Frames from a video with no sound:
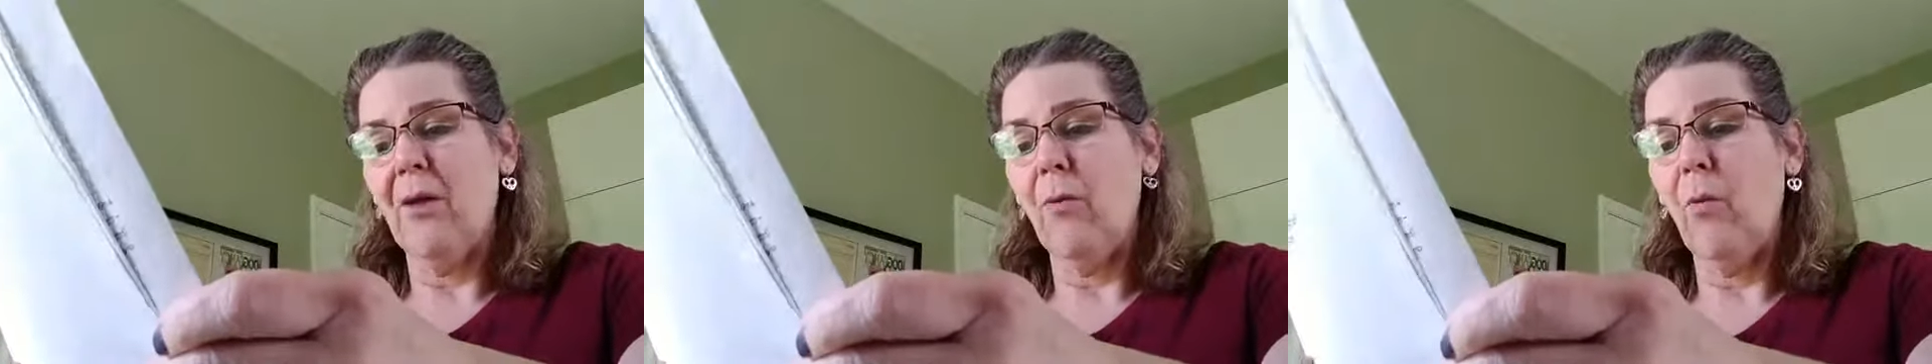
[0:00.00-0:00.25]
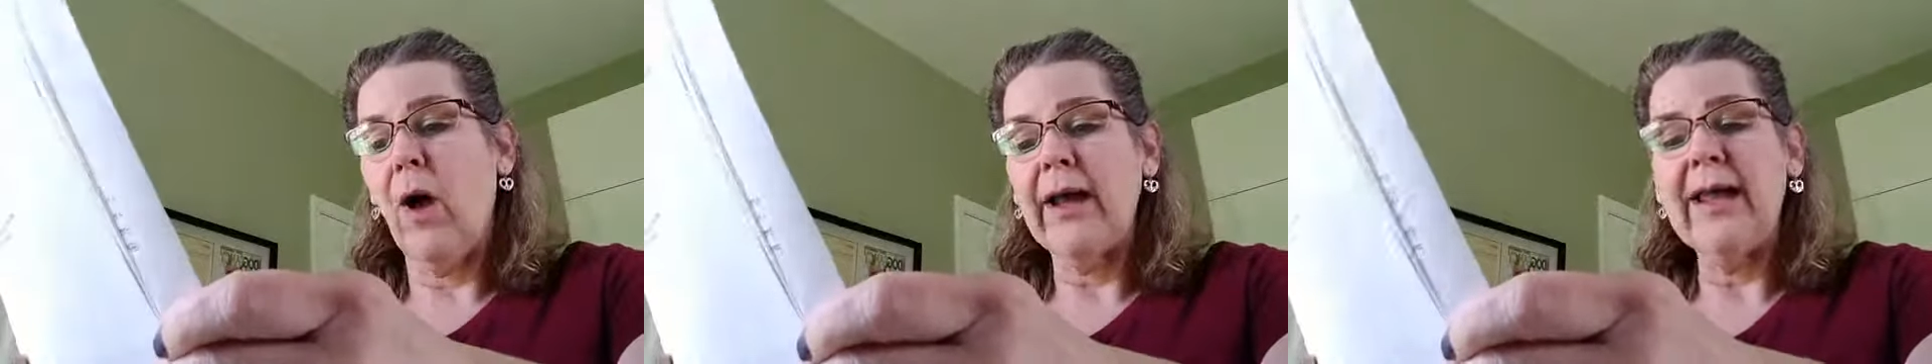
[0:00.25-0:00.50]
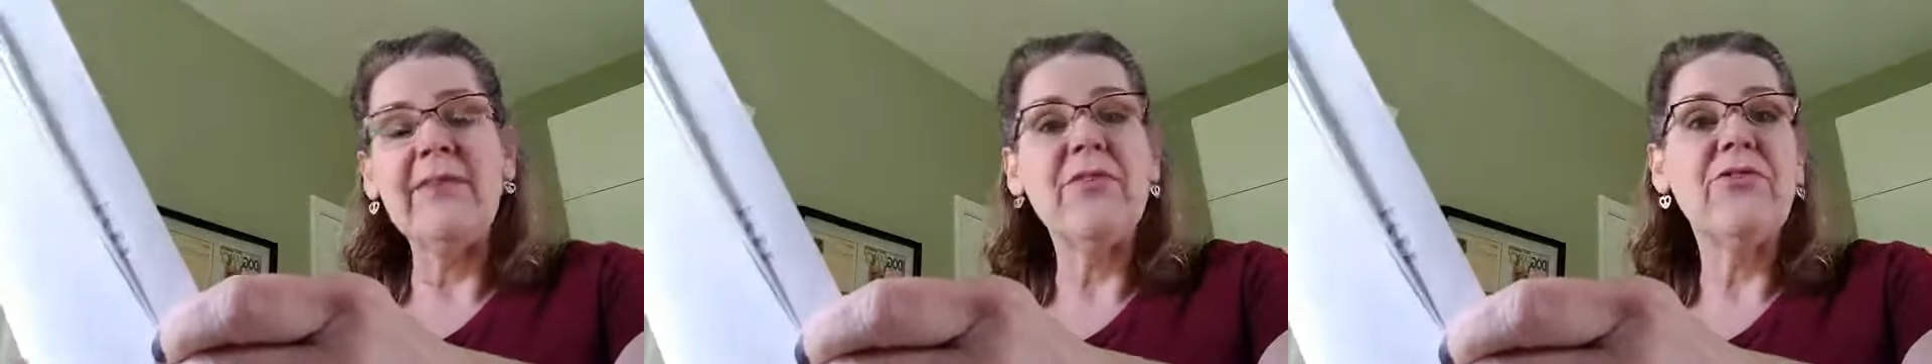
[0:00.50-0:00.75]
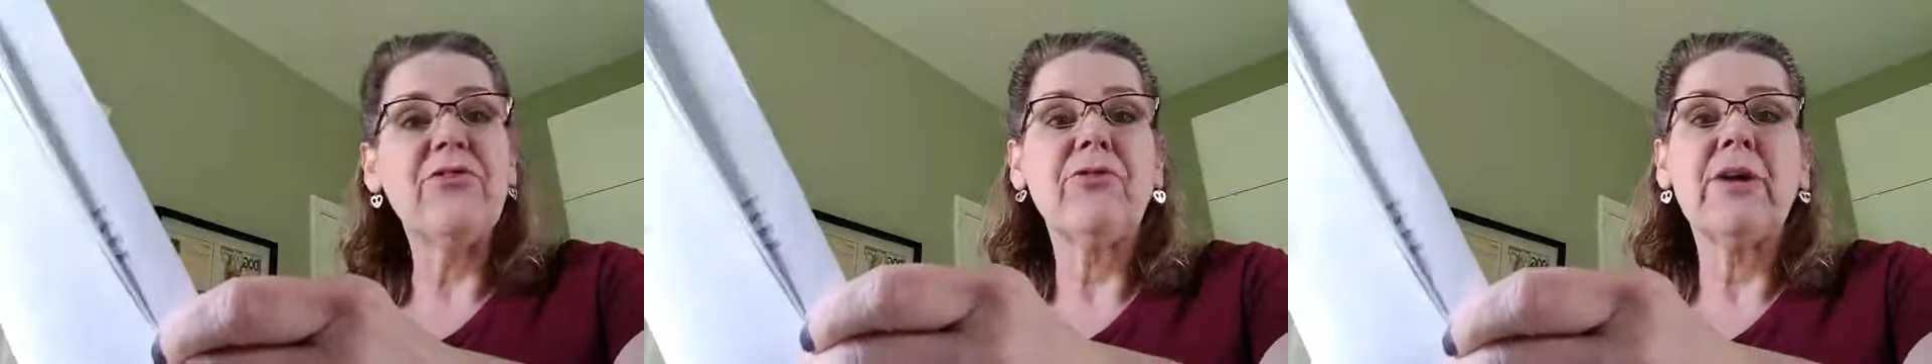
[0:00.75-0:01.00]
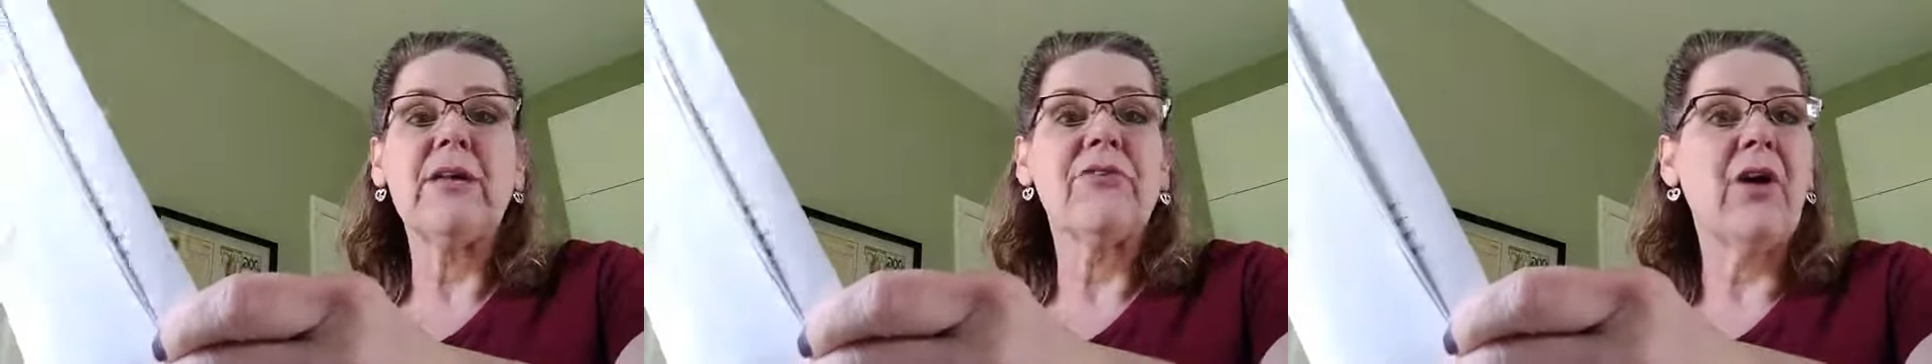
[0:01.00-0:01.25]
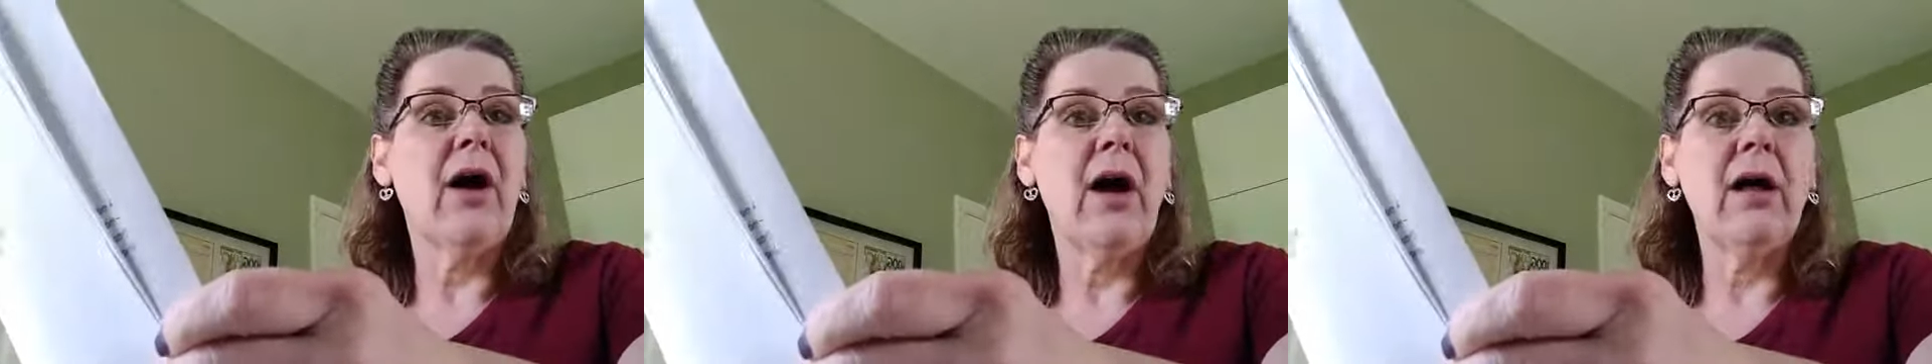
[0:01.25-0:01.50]
walking the
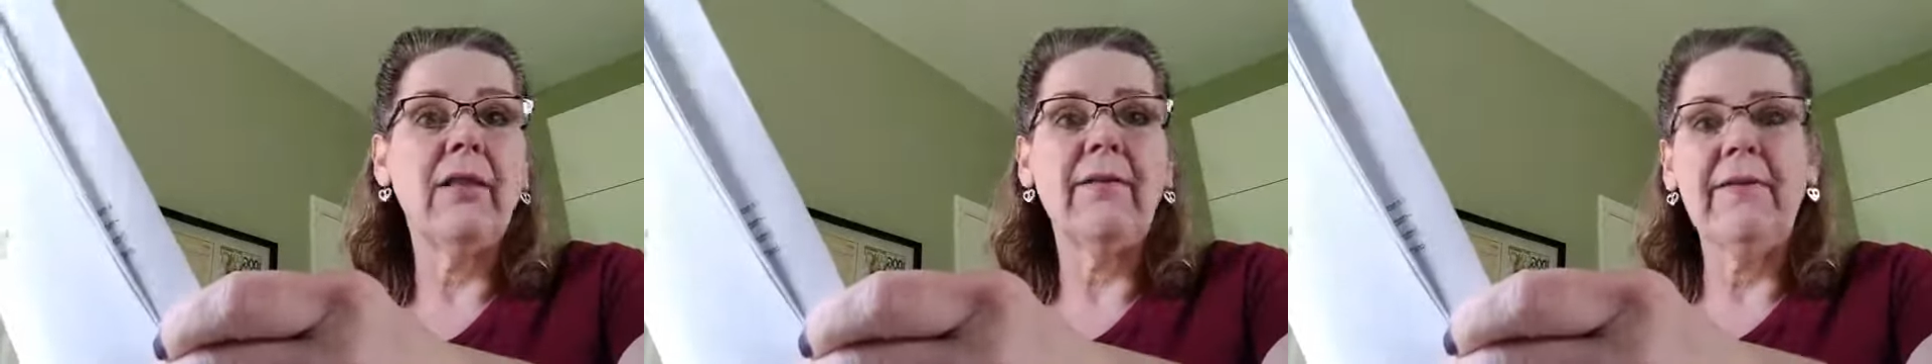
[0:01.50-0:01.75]
streets all